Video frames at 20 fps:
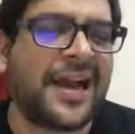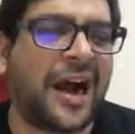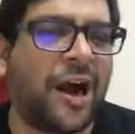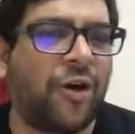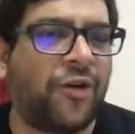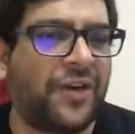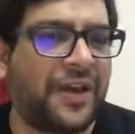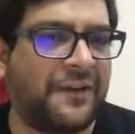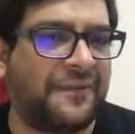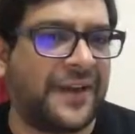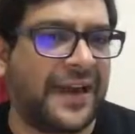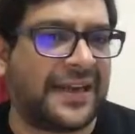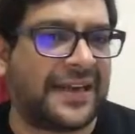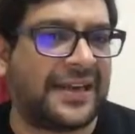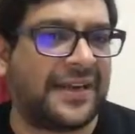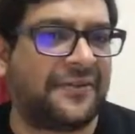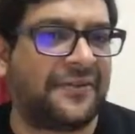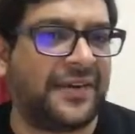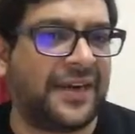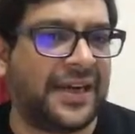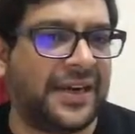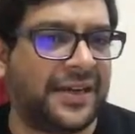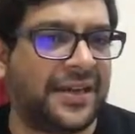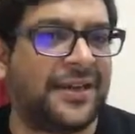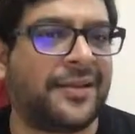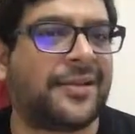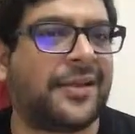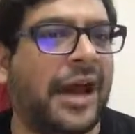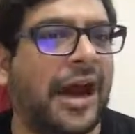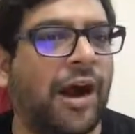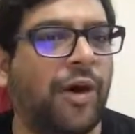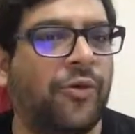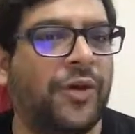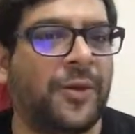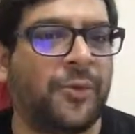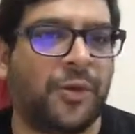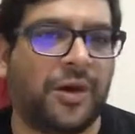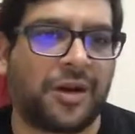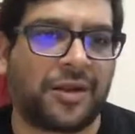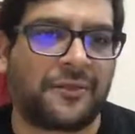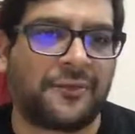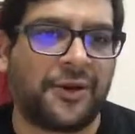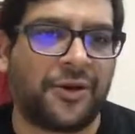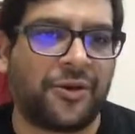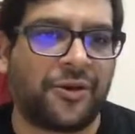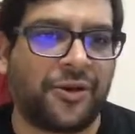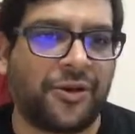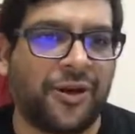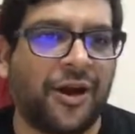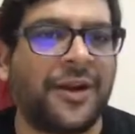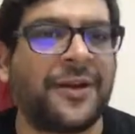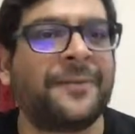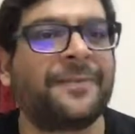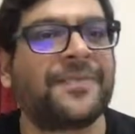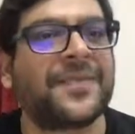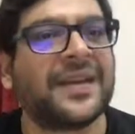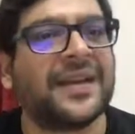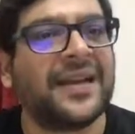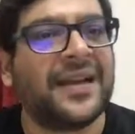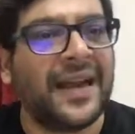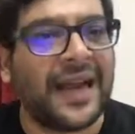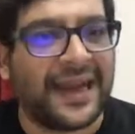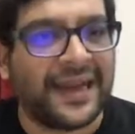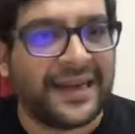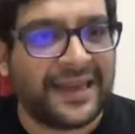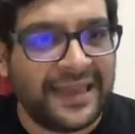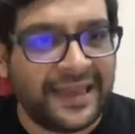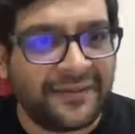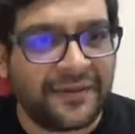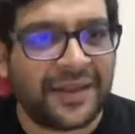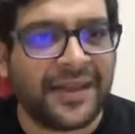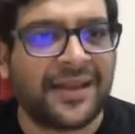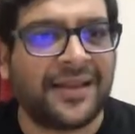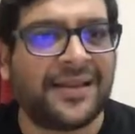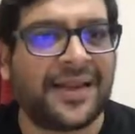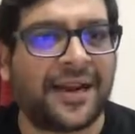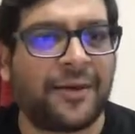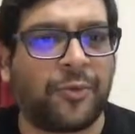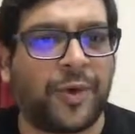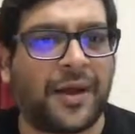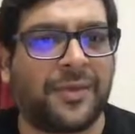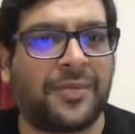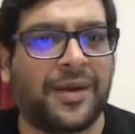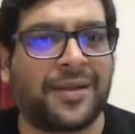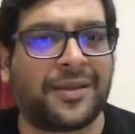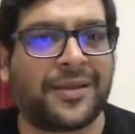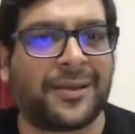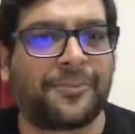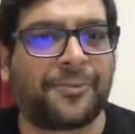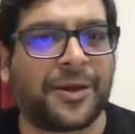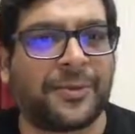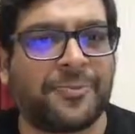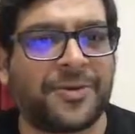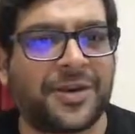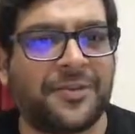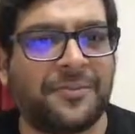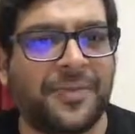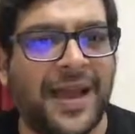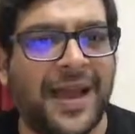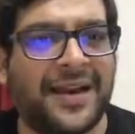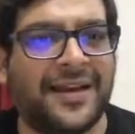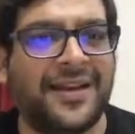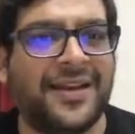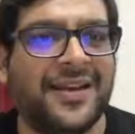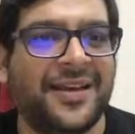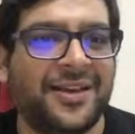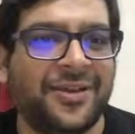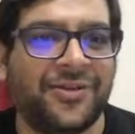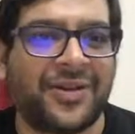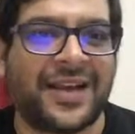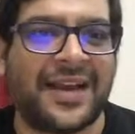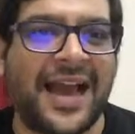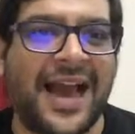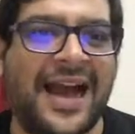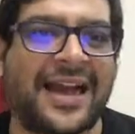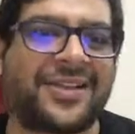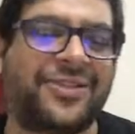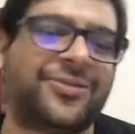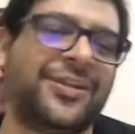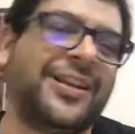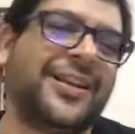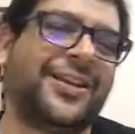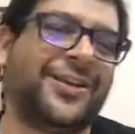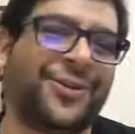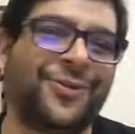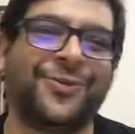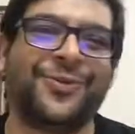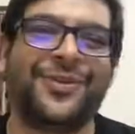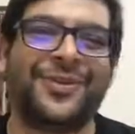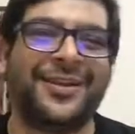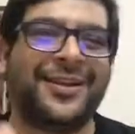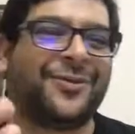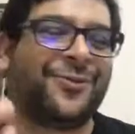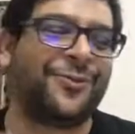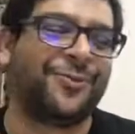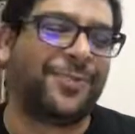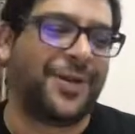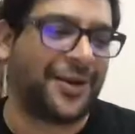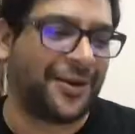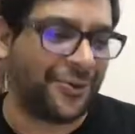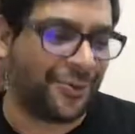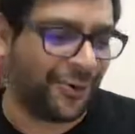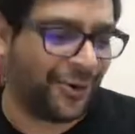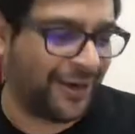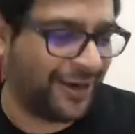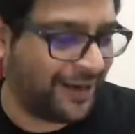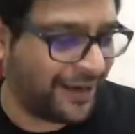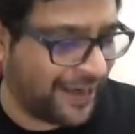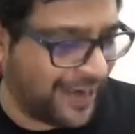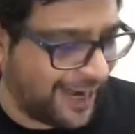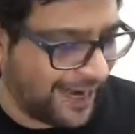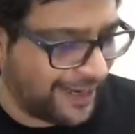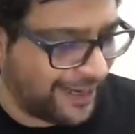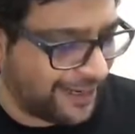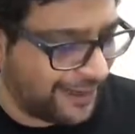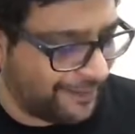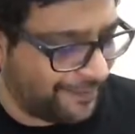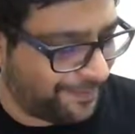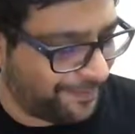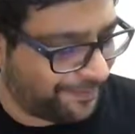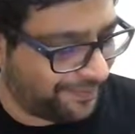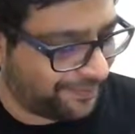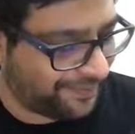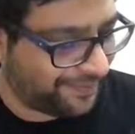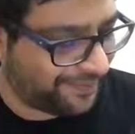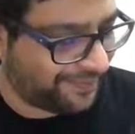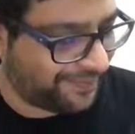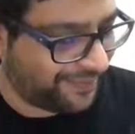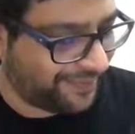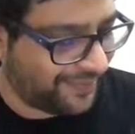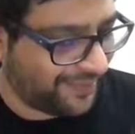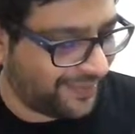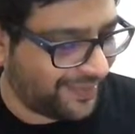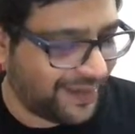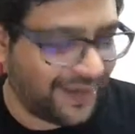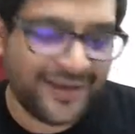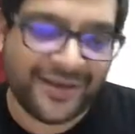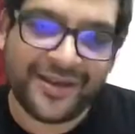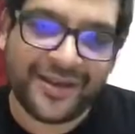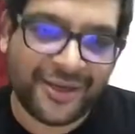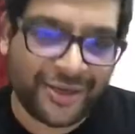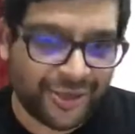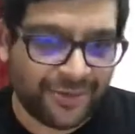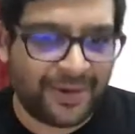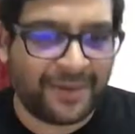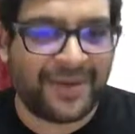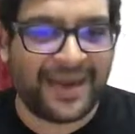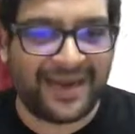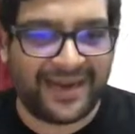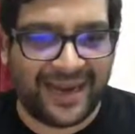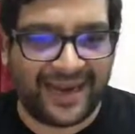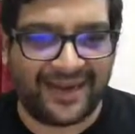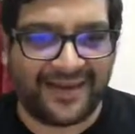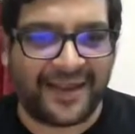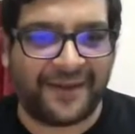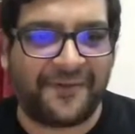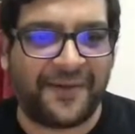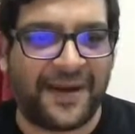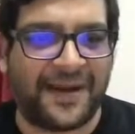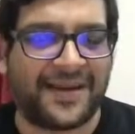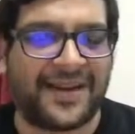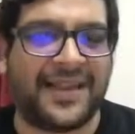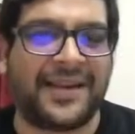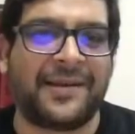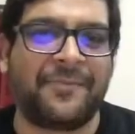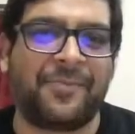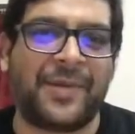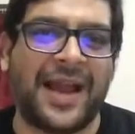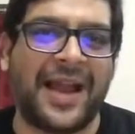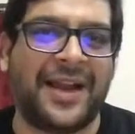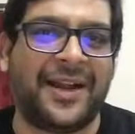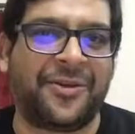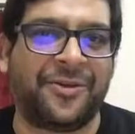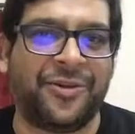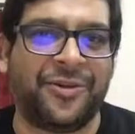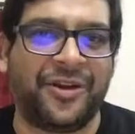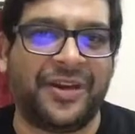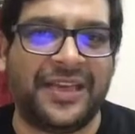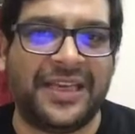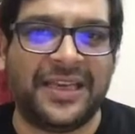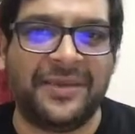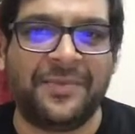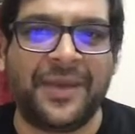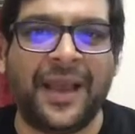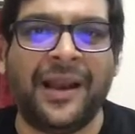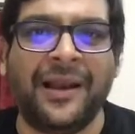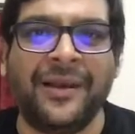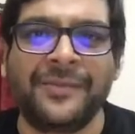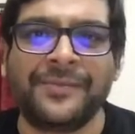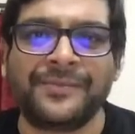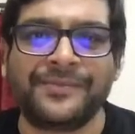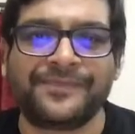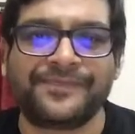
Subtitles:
how effective it is, how it works for you or not. And even in that 1 month subscription plan, you can actually use the coupon code HANDA. Shubham, I'll definitely reply to your email.